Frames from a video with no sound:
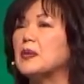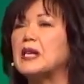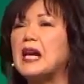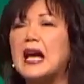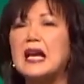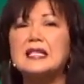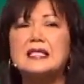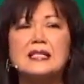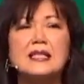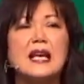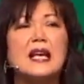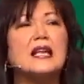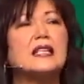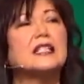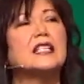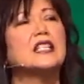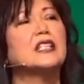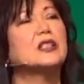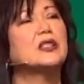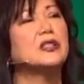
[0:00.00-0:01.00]
But I
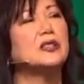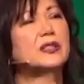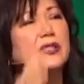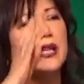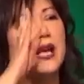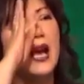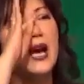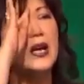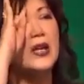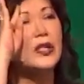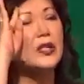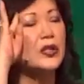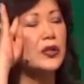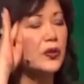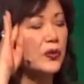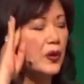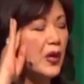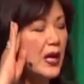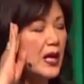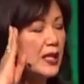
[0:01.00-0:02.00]
stand here to tell
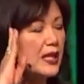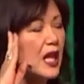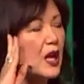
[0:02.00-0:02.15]
you